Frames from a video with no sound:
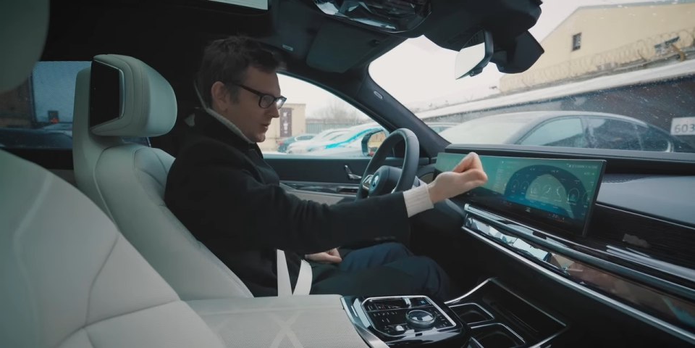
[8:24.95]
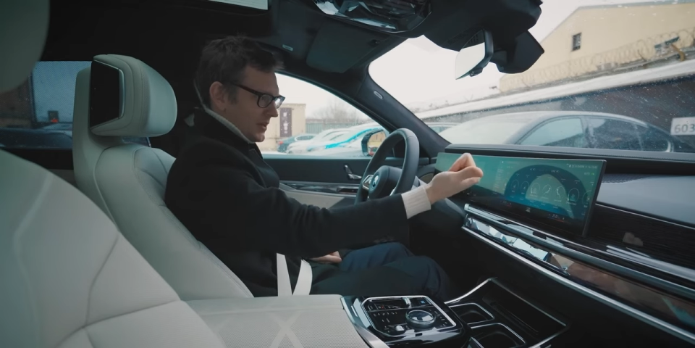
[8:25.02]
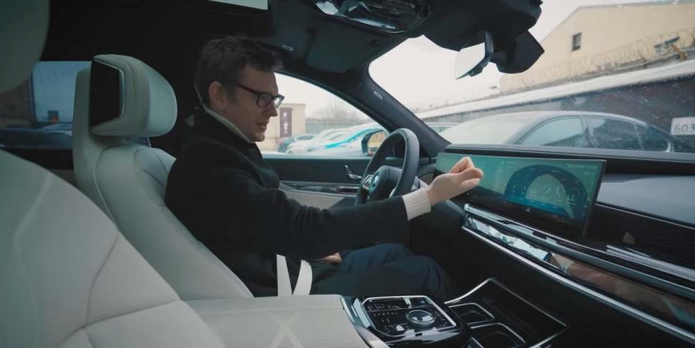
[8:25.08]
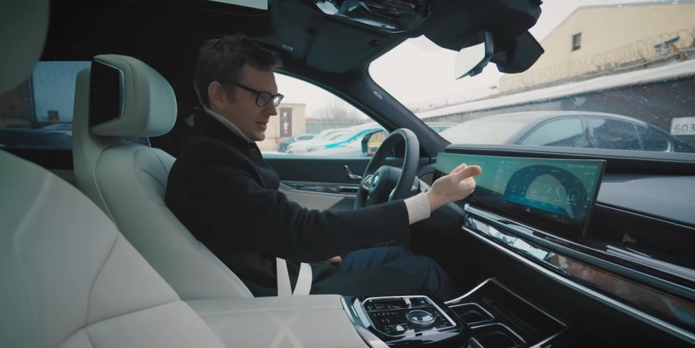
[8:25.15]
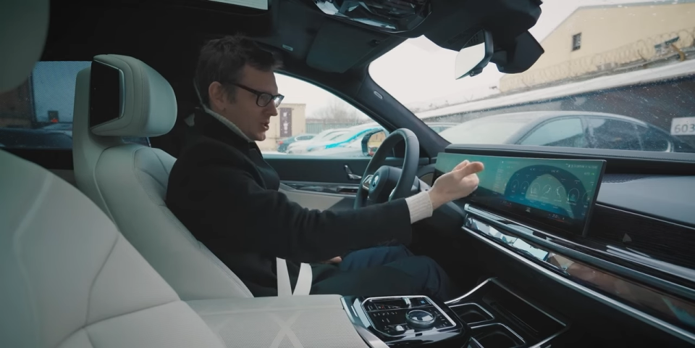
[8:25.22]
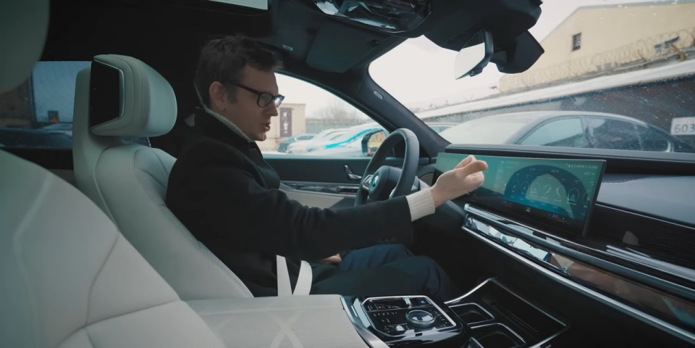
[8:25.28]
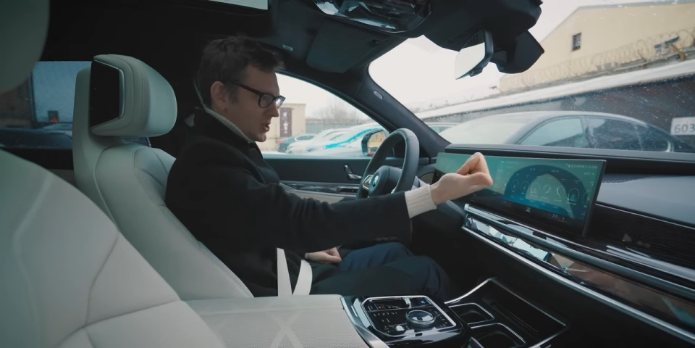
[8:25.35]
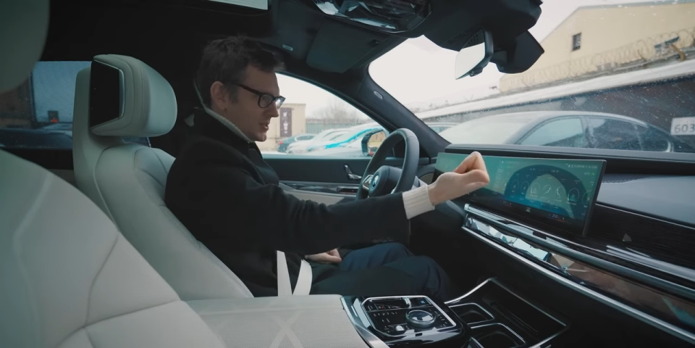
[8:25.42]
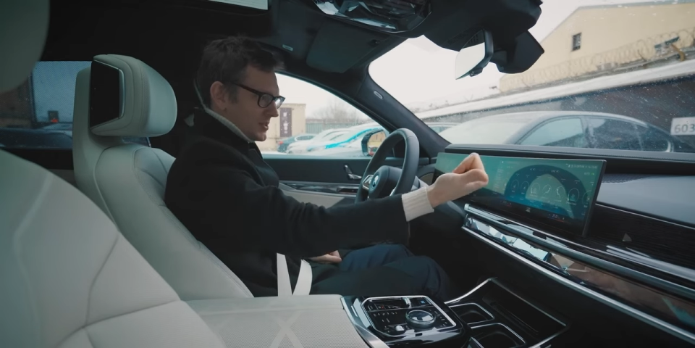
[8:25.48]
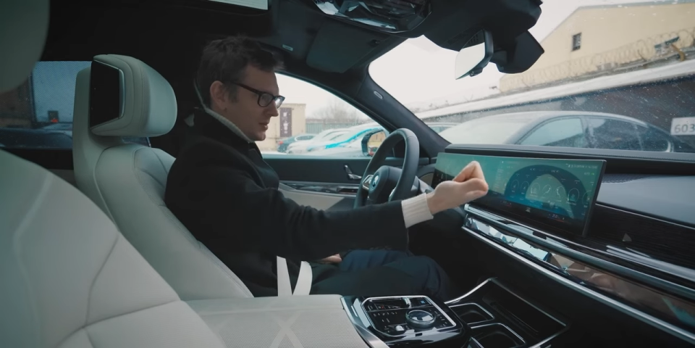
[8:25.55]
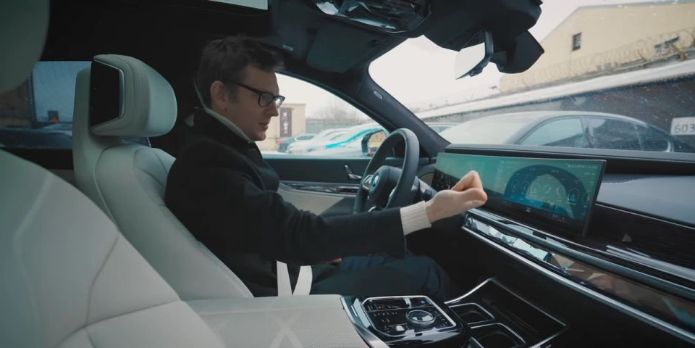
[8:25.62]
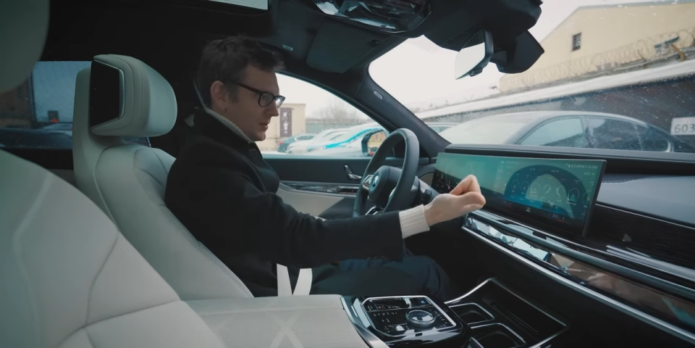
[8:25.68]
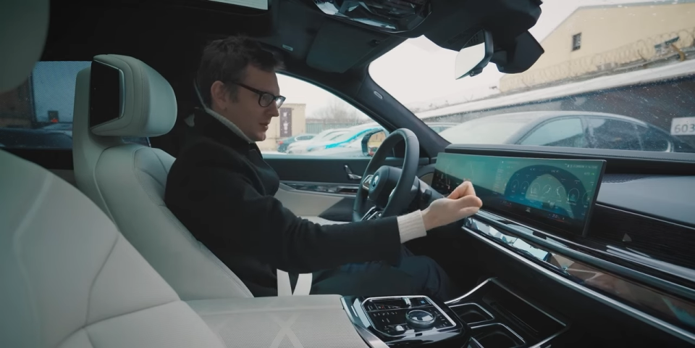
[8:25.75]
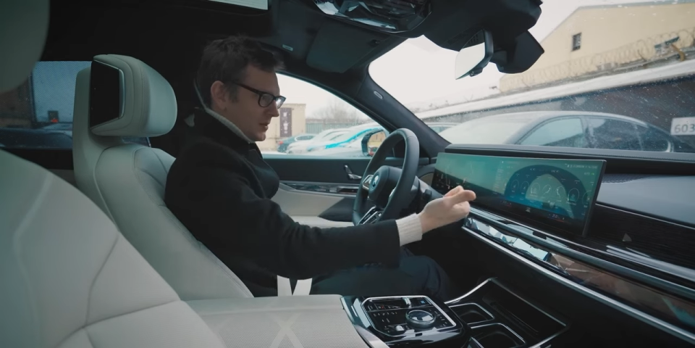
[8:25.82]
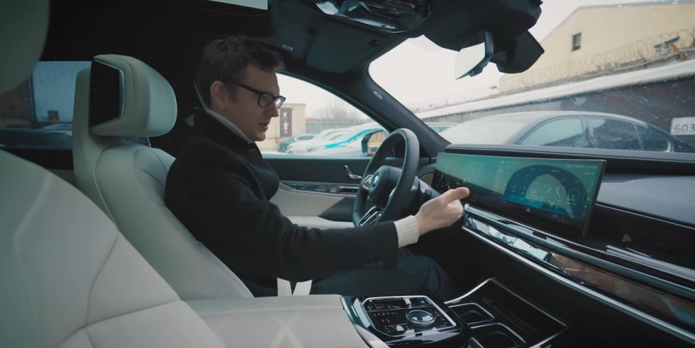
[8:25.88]
There is a
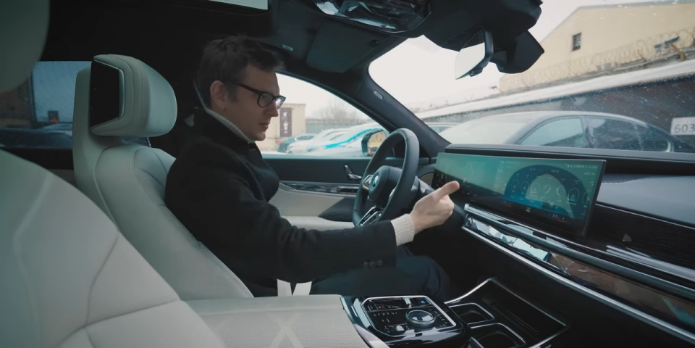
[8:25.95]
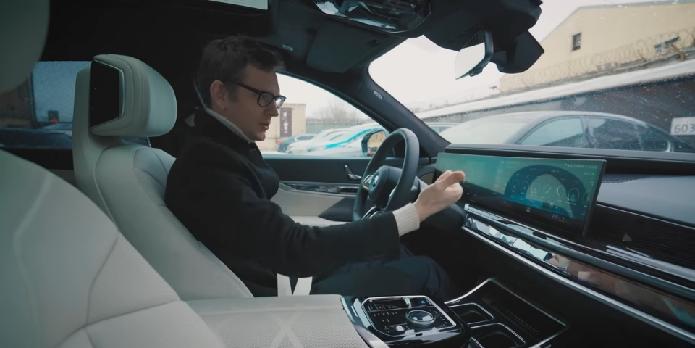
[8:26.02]
gesture